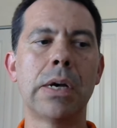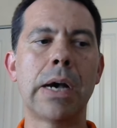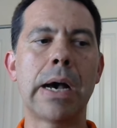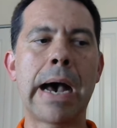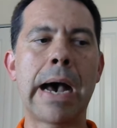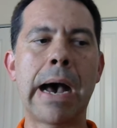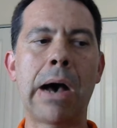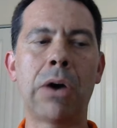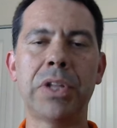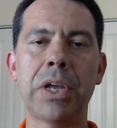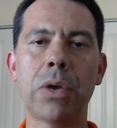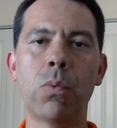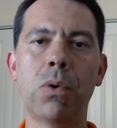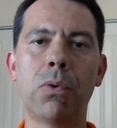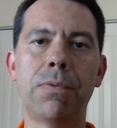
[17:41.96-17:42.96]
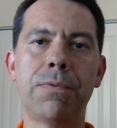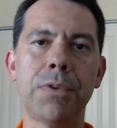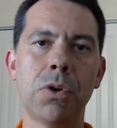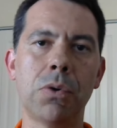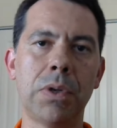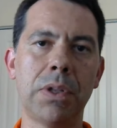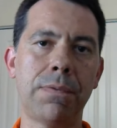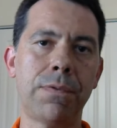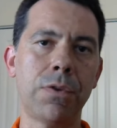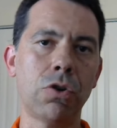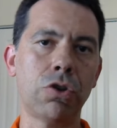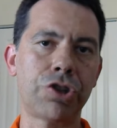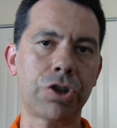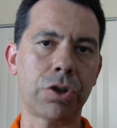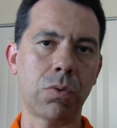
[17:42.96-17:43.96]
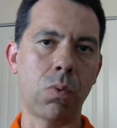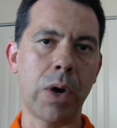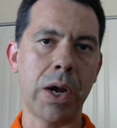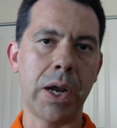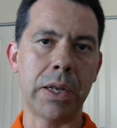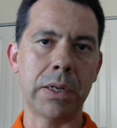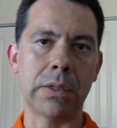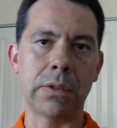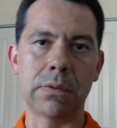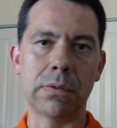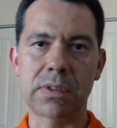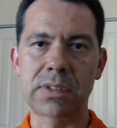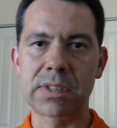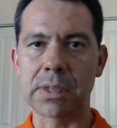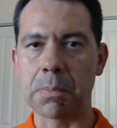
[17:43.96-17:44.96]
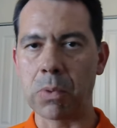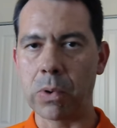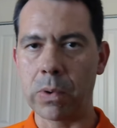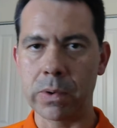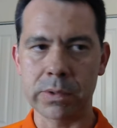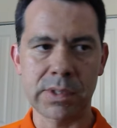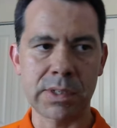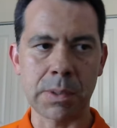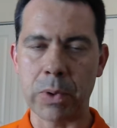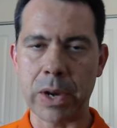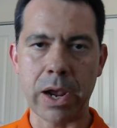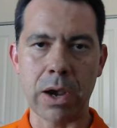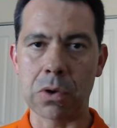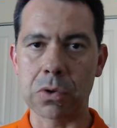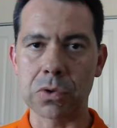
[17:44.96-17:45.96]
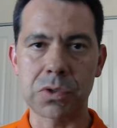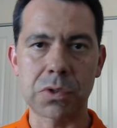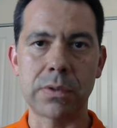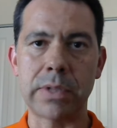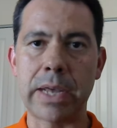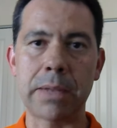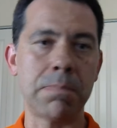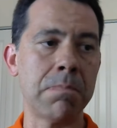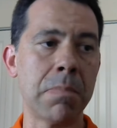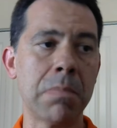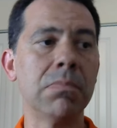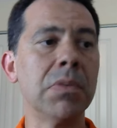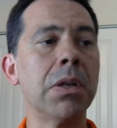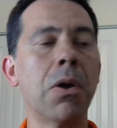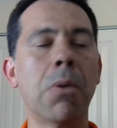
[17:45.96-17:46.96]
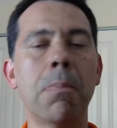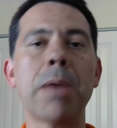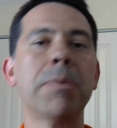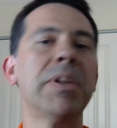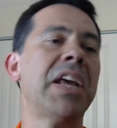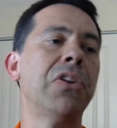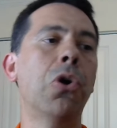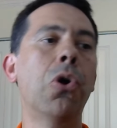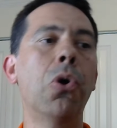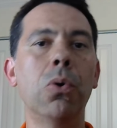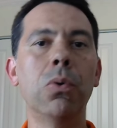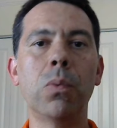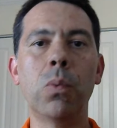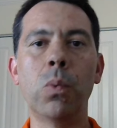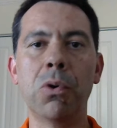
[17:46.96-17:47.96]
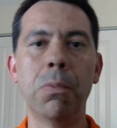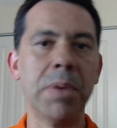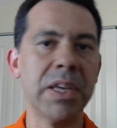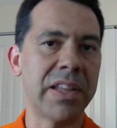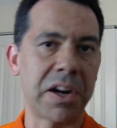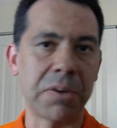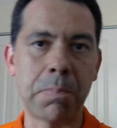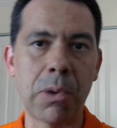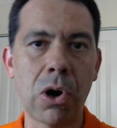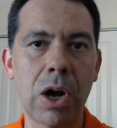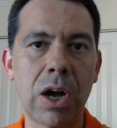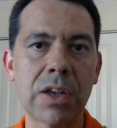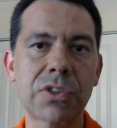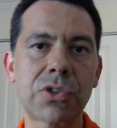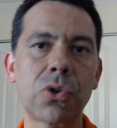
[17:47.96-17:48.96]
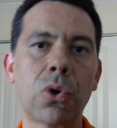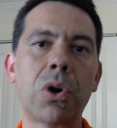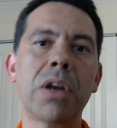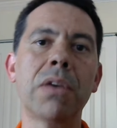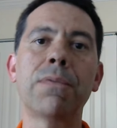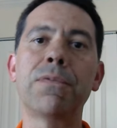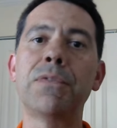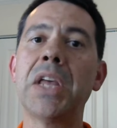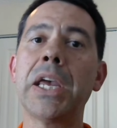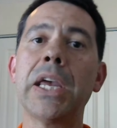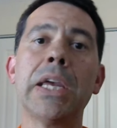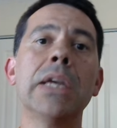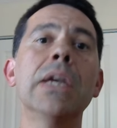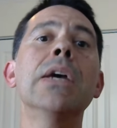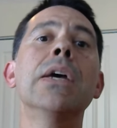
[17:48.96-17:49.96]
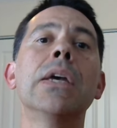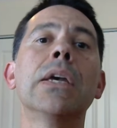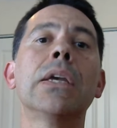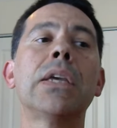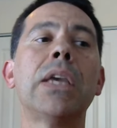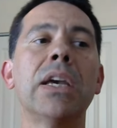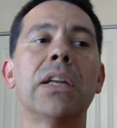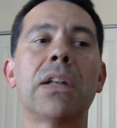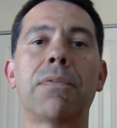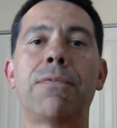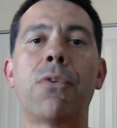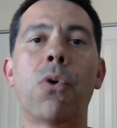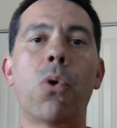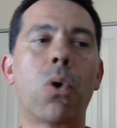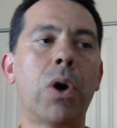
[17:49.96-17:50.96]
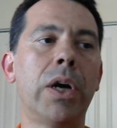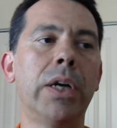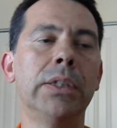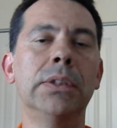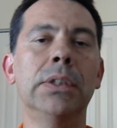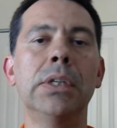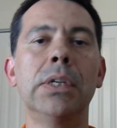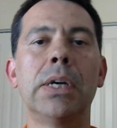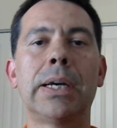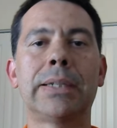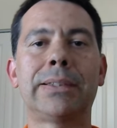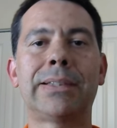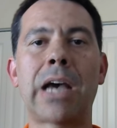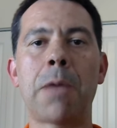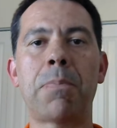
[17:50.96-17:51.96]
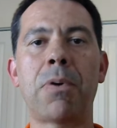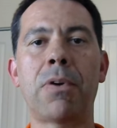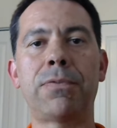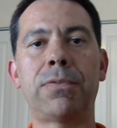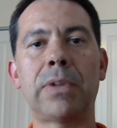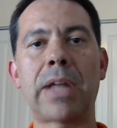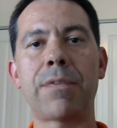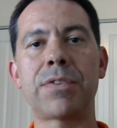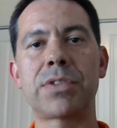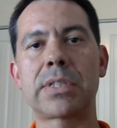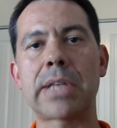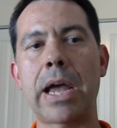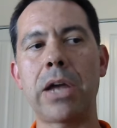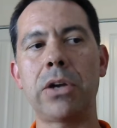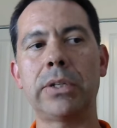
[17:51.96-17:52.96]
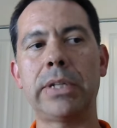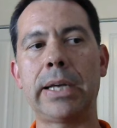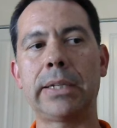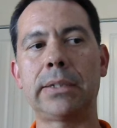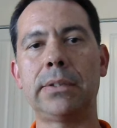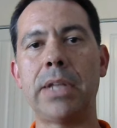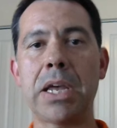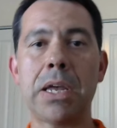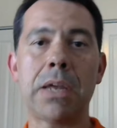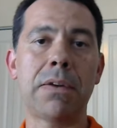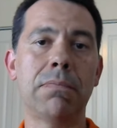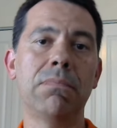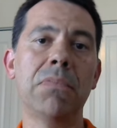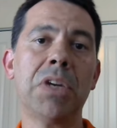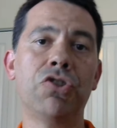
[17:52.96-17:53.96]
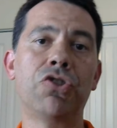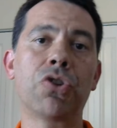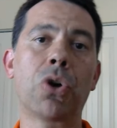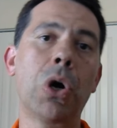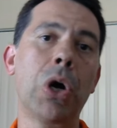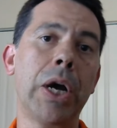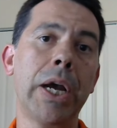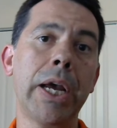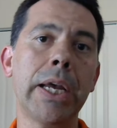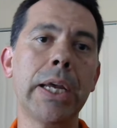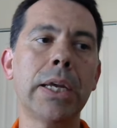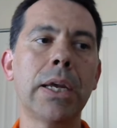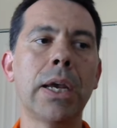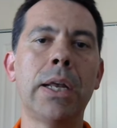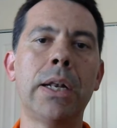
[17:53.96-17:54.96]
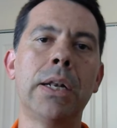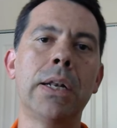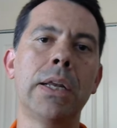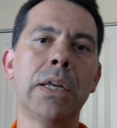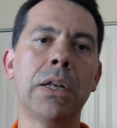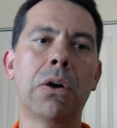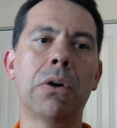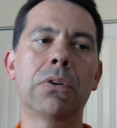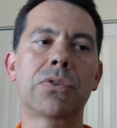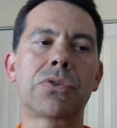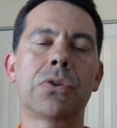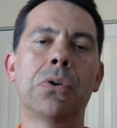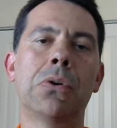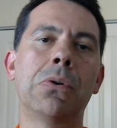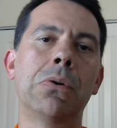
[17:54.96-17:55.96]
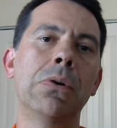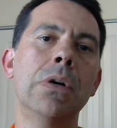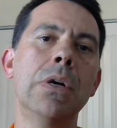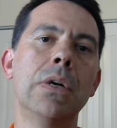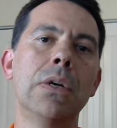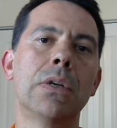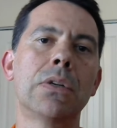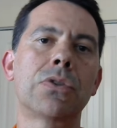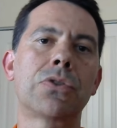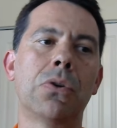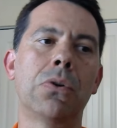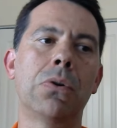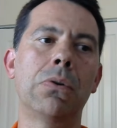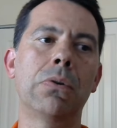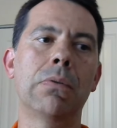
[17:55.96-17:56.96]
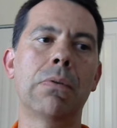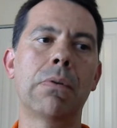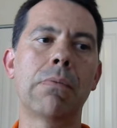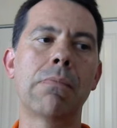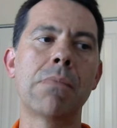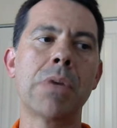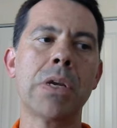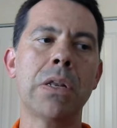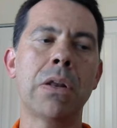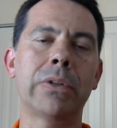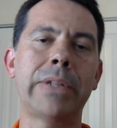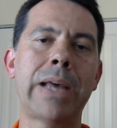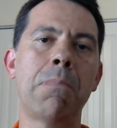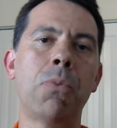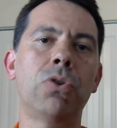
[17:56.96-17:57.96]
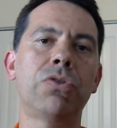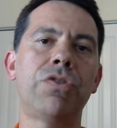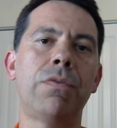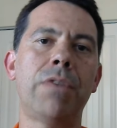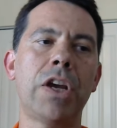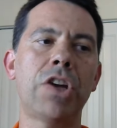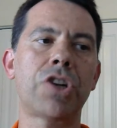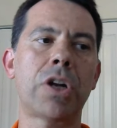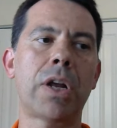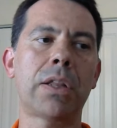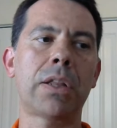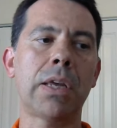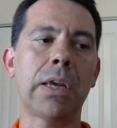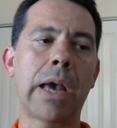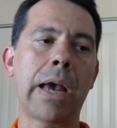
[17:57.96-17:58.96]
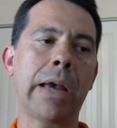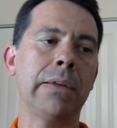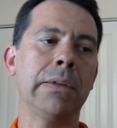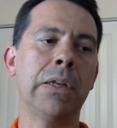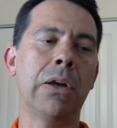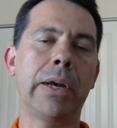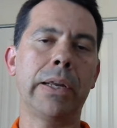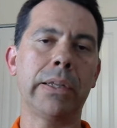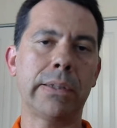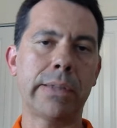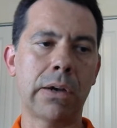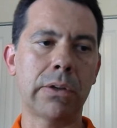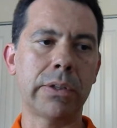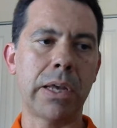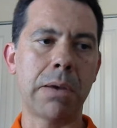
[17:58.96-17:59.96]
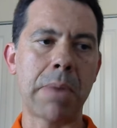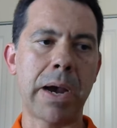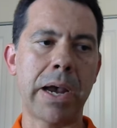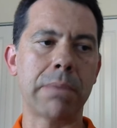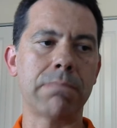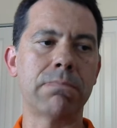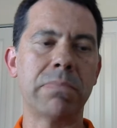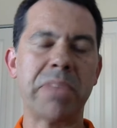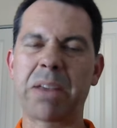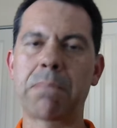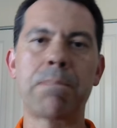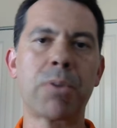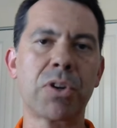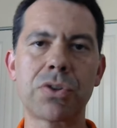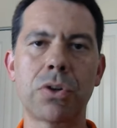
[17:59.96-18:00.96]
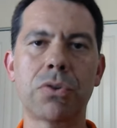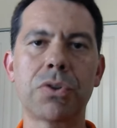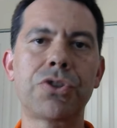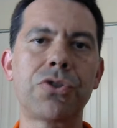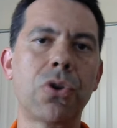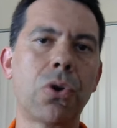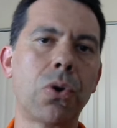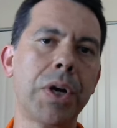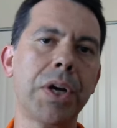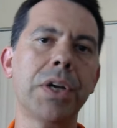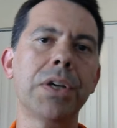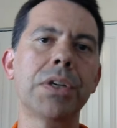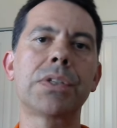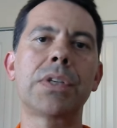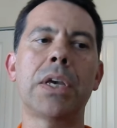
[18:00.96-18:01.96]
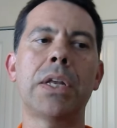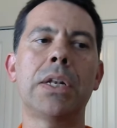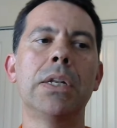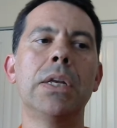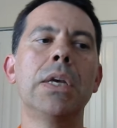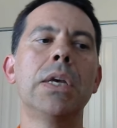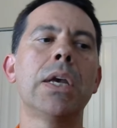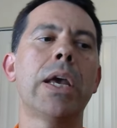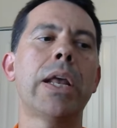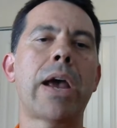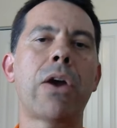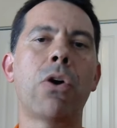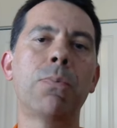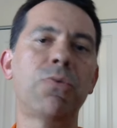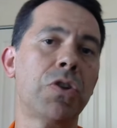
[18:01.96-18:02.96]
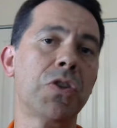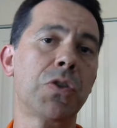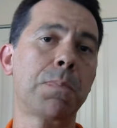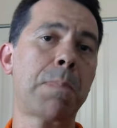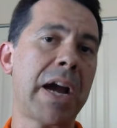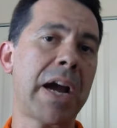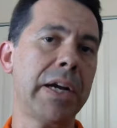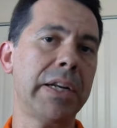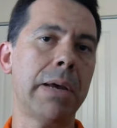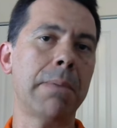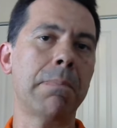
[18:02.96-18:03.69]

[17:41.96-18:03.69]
how they will feel in the future when someone someone else that you know maybe they know will be their boss, or if they can't afford type of lifestyle that they enjoy and you know so so you know that motivation i think i you know i tell them my like personal stories and and i hope to inspire them